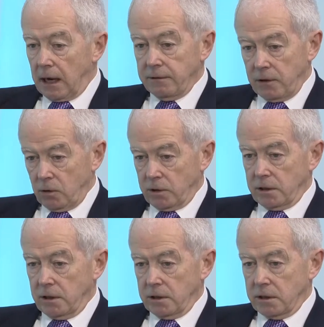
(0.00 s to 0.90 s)
and the
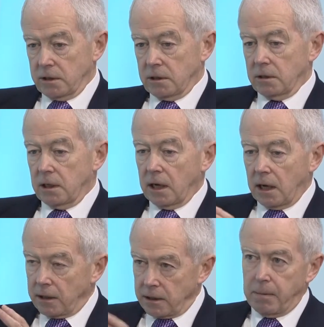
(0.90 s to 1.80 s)
auditors
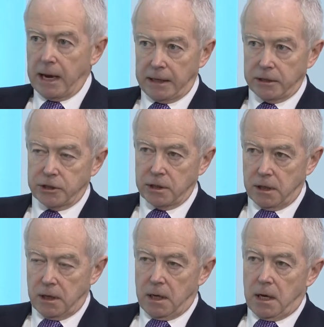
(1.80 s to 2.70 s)
and the banks,
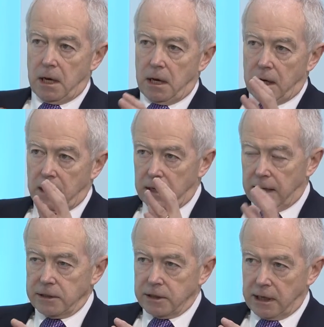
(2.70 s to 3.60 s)

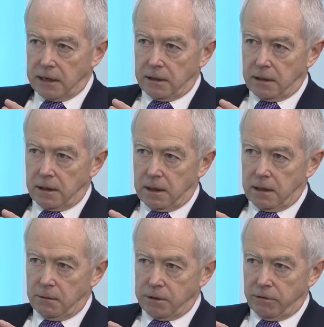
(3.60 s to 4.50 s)
get
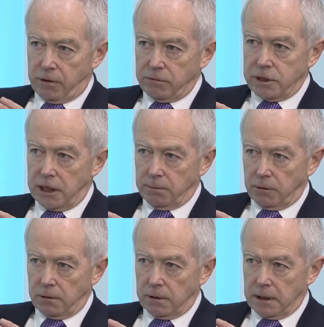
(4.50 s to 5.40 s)
together with a round
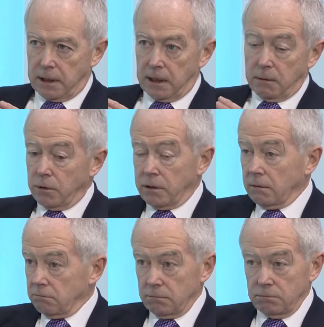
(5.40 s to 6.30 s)
table with
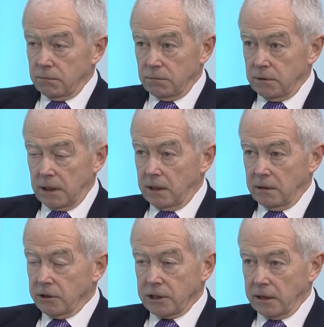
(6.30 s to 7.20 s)

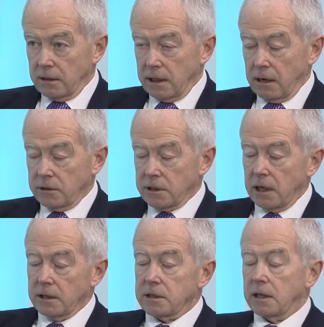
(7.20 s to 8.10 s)
the accounting
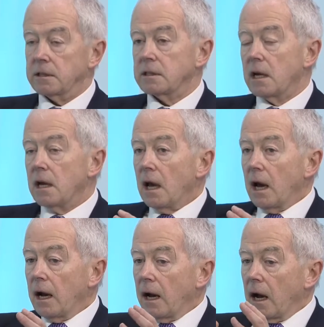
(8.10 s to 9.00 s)
standard setters,
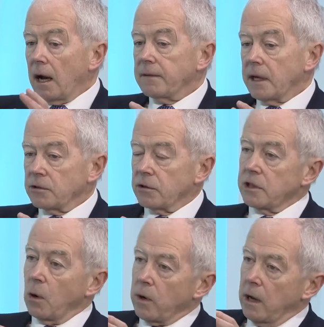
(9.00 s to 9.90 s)
and then sort of
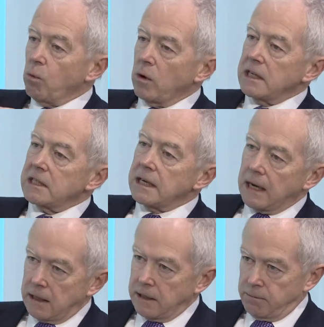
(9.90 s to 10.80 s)
say, okay, what
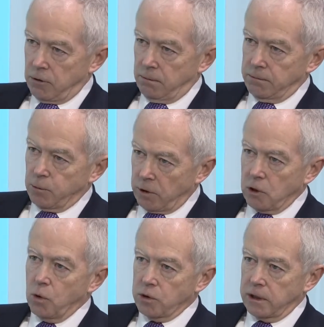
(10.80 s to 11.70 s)
exactly are the problems? What are
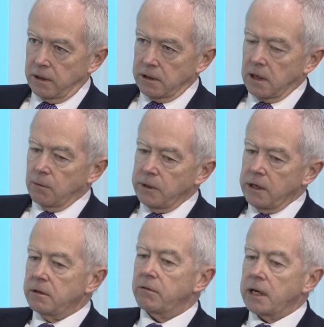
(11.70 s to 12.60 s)
causing this? And we
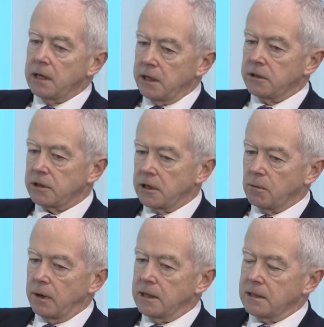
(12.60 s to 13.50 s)
need the regulators in
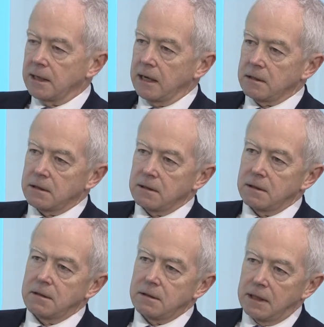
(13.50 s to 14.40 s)
a way to get
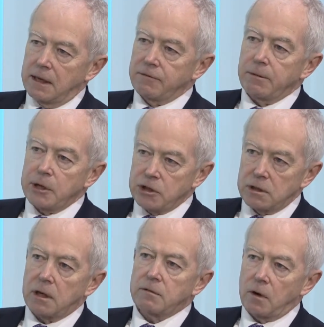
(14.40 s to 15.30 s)
the
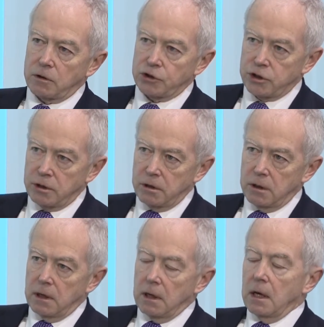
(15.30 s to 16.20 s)
information divulged
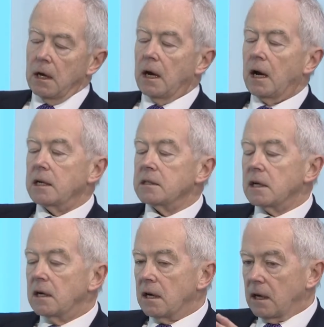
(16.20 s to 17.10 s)

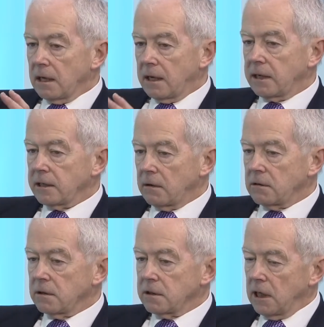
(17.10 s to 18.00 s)
and get it
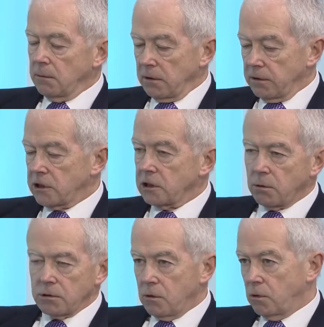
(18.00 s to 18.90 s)
out on the table. This is
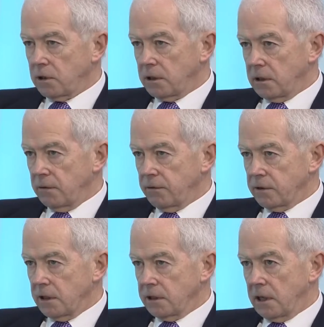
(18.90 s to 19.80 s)
what's causing the
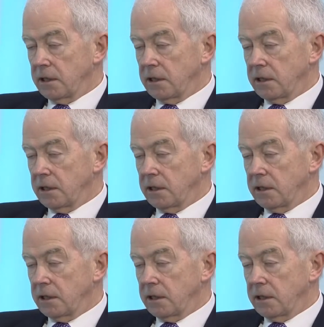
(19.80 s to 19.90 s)
differences.